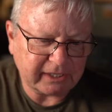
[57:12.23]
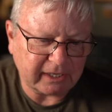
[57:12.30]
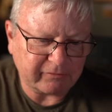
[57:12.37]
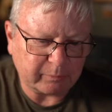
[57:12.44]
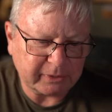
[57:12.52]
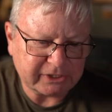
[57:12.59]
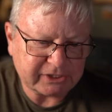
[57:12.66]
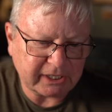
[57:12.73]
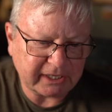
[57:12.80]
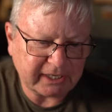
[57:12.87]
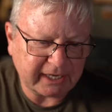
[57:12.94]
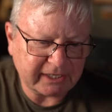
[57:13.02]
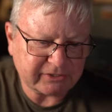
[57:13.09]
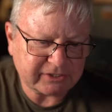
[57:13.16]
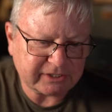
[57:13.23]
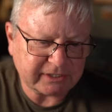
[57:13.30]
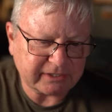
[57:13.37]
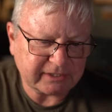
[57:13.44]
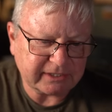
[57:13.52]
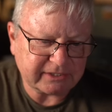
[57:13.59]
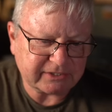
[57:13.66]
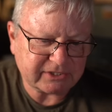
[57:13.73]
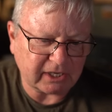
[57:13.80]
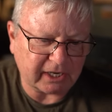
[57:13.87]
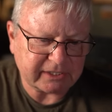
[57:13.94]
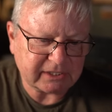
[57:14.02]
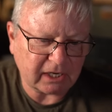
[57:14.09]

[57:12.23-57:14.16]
Have appreciated entry and insight.